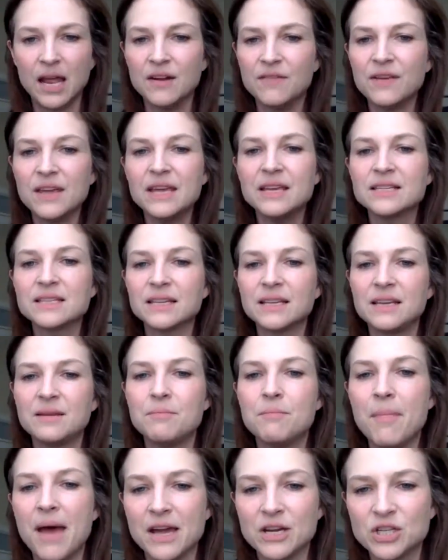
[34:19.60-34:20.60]
of easily
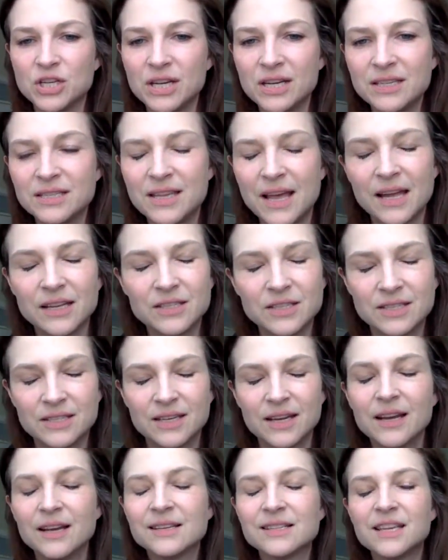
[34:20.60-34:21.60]
meshes, that's
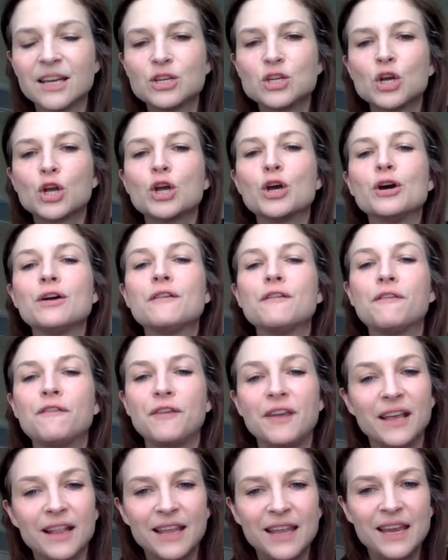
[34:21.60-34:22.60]
such a good
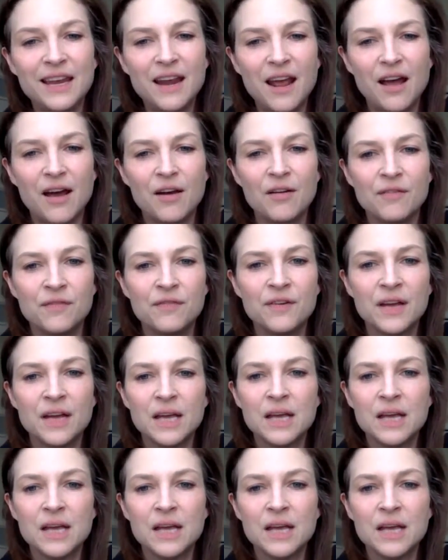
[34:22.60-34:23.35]
feeling of